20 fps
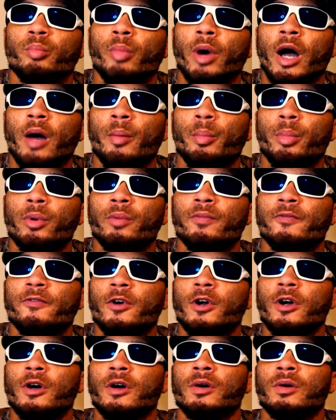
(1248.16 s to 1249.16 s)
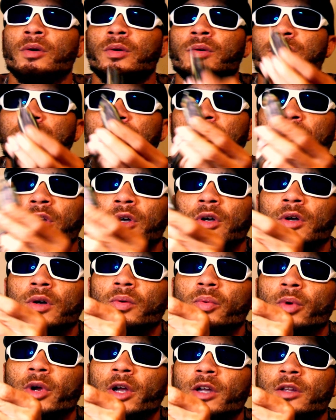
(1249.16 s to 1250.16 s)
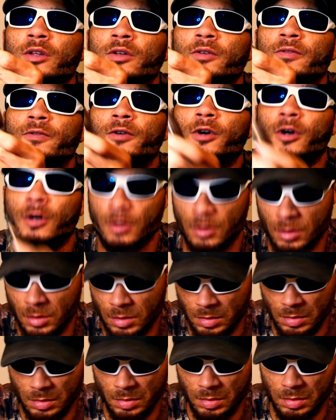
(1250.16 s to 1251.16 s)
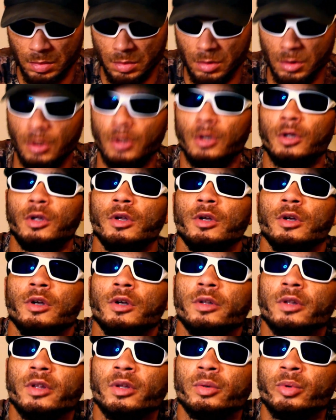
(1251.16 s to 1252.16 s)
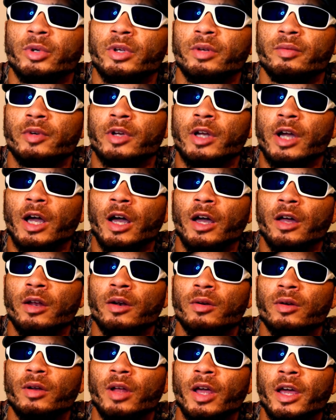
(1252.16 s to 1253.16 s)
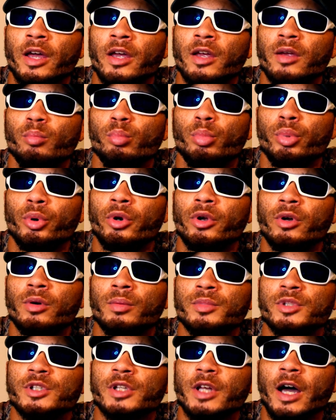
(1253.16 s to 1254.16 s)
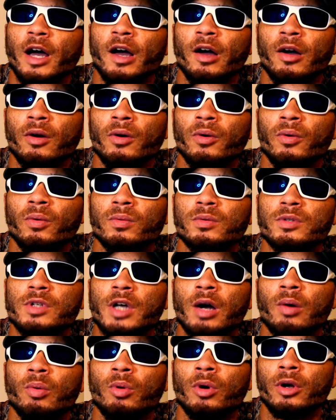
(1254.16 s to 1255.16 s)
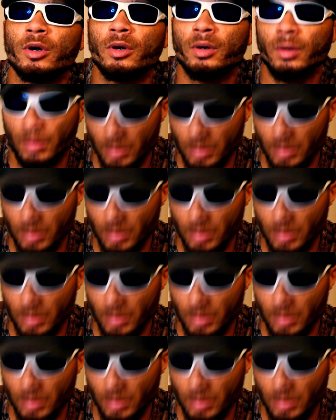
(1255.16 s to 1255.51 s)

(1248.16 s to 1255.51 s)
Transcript: popping frogs, regular frog, and we even got a brim style topwater